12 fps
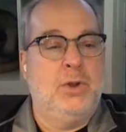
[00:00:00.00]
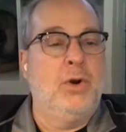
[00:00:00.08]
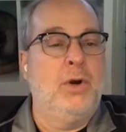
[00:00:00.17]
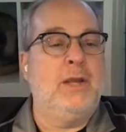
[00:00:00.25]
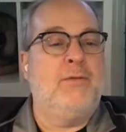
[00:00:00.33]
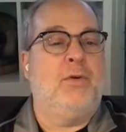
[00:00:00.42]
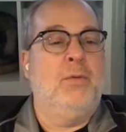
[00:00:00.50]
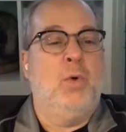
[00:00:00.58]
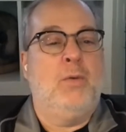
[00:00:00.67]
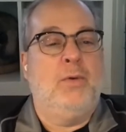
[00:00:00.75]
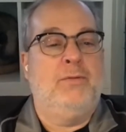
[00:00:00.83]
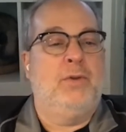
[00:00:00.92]
learning from
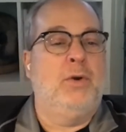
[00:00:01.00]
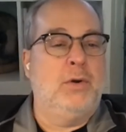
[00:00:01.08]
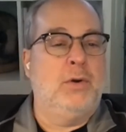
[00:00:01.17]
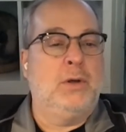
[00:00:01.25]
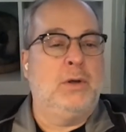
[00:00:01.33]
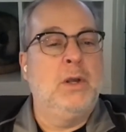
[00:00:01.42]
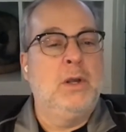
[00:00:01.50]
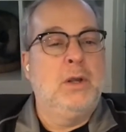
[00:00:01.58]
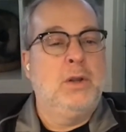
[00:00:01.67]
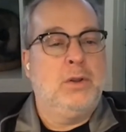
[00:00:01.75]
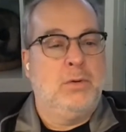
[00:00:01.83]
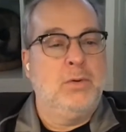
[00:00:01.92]
what we've learned
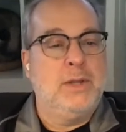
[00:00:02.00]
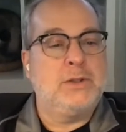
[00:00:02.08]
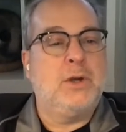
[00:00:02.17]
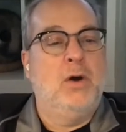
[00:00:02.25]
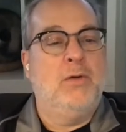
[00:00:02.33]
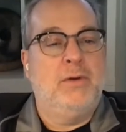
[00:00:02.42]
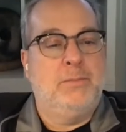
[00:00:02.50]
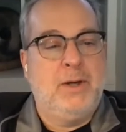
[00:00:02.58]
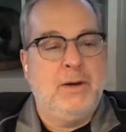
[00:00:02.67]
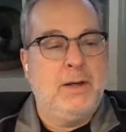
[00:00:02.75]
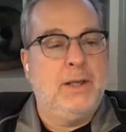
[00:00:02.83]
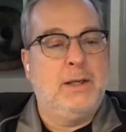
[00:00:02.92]
through this COVID
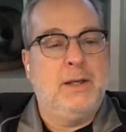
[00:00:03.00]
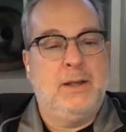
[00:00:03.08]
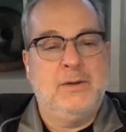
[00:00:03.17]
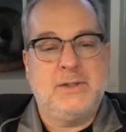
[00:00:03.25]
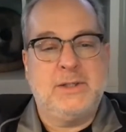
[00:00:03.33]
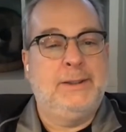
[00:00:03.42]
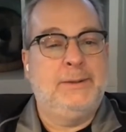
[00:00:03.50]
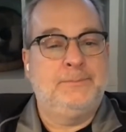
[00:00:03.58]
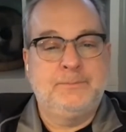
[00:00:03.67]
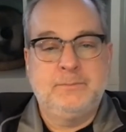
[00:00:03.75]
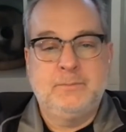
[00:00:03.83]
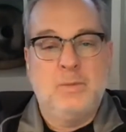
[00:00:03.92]
period. And so
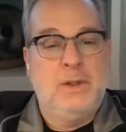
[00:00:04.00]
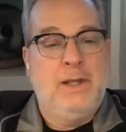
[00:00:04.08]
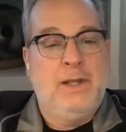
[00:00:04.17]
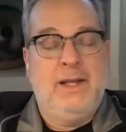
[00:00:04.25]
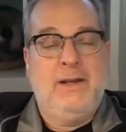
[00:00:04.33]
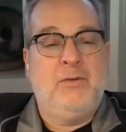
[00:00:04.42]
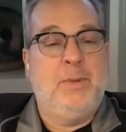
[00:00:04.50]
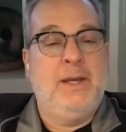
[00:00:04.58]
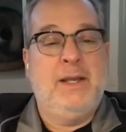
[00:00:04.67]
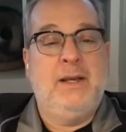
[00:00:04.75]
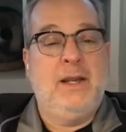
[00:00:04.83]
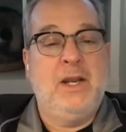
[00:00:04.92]
it has
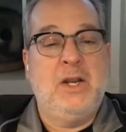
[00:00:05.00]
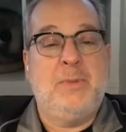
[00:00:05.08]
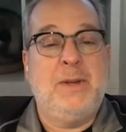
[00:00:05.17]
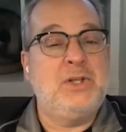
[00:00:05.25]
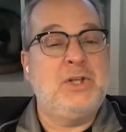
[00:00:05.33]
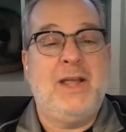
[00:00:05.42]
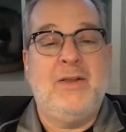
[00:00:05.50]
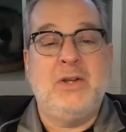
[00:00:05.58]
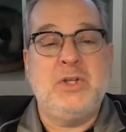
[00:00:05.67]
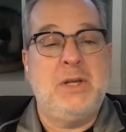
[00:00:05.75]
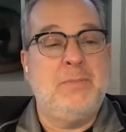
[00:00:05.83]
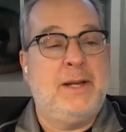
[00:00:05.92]
been
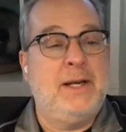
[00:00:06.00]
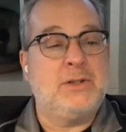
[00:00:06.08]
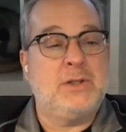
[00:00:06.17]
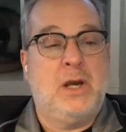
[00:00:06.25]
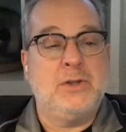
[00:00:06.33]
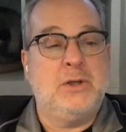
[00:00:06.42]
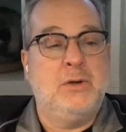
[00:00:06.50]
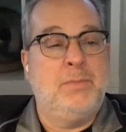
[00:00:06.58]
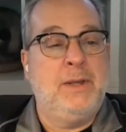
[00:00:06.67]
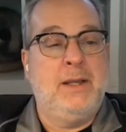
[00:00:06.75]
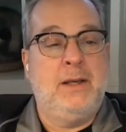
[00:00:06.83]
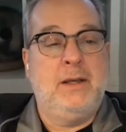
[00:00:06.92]
challenging, but it's also
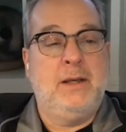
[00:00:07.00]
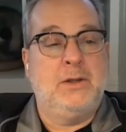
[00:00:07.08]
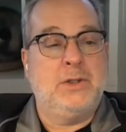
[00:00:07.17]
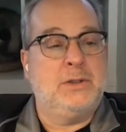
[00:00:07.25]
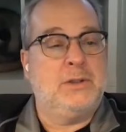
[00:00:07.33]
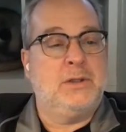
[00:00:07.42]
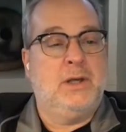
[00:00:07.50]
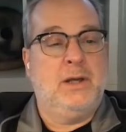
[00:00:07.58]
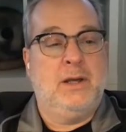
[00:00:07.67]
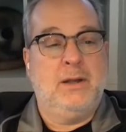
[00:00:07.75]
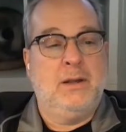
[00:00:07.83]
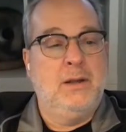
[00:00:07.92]
been just
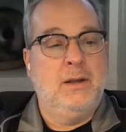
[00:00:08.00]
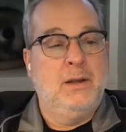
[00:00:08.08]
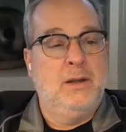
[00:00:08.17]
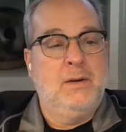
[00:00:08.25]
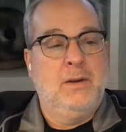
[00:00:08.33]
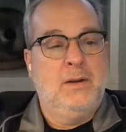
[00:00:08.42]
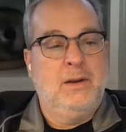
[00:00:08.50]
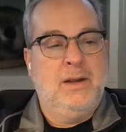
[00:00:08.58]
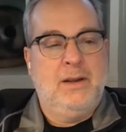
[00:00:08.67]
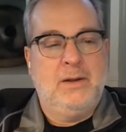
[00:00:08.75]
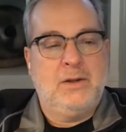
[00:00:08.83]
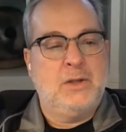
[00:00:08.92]

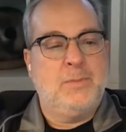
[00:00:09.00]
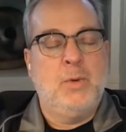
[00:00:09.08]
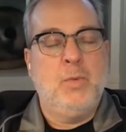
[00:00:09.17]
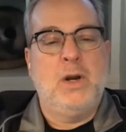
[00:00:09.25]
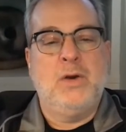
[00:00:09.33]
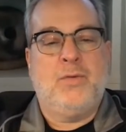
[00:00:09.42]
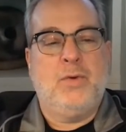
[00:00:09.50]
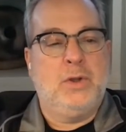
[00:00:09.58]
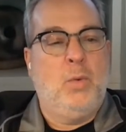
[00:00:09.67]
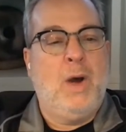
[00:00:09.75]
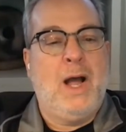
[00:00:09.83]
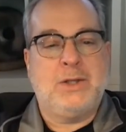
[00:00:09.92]
it's been wonderful
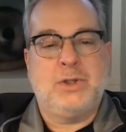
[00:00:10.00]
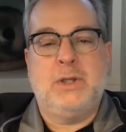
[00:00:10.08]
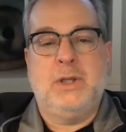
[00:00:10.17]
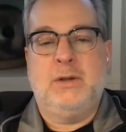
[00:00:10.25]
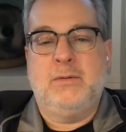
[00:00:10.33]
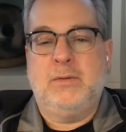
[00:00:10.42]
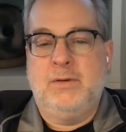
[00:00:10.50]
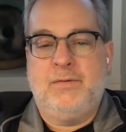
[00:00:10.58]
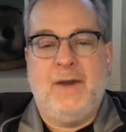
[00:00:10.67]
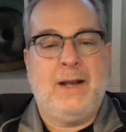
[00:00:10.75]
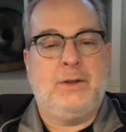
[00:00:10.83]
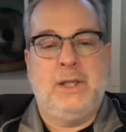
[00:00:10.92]
to watch the
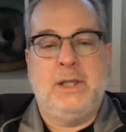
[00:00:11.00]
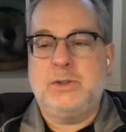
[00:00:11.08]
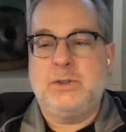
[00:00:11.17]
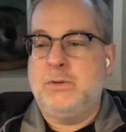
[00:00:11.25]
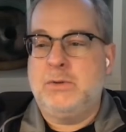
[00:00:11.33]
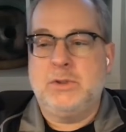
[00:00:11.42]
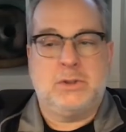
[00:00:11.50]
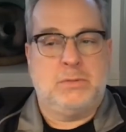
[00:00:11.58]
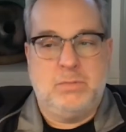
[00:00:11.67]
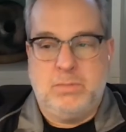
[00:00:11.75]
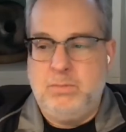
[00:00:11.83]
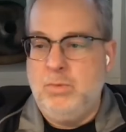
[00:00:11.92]
faculty and
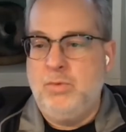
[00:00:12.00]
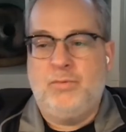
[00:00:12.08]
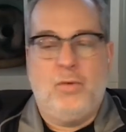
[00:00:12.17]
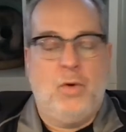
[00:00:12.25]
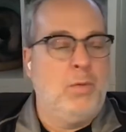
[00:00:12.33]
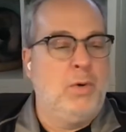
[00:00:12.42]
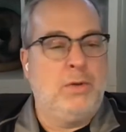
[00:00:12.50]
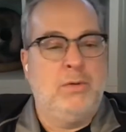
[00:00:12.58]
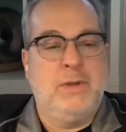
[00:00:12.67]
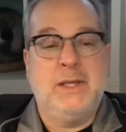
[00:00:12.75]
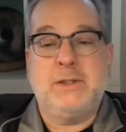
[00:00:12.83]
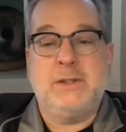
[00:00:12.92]
students move forward
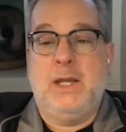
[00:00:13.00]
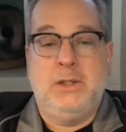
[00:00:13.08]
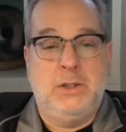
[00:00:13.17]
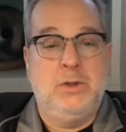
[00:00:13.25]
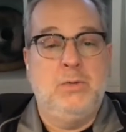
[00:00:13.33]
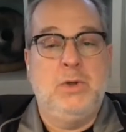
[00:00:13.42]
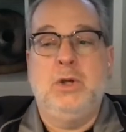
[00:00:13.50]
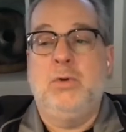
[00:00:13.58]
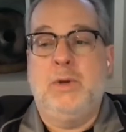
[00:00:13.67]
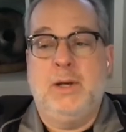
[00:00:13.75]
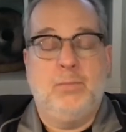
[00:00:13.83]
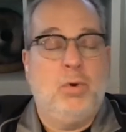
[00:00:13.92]
through this and do
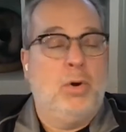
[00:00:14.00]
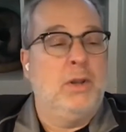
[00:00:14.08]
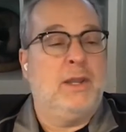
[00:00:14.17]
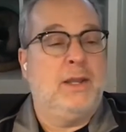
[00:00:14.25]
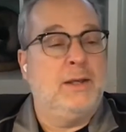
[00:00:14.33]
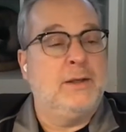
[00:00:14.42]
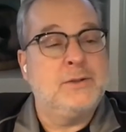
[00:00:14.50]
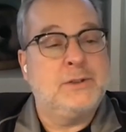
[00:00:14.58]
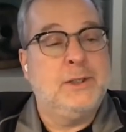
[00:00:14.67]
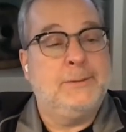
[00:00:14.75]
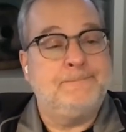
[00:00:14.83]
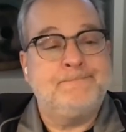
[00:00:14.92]
new and important things.
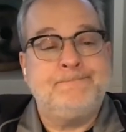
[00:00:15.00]
So